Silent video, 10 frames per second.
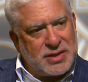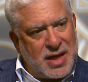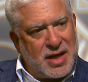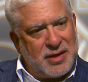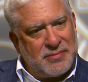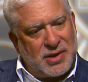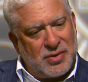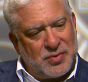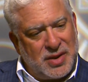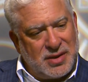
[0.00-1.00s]
time, but it
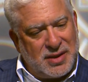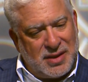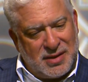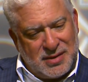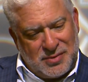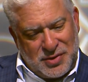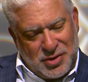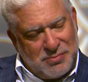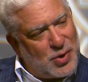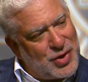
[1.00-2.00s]
really, when
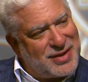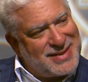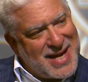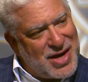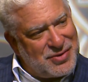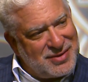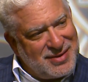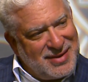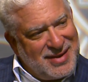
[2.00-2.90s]
you boil it down,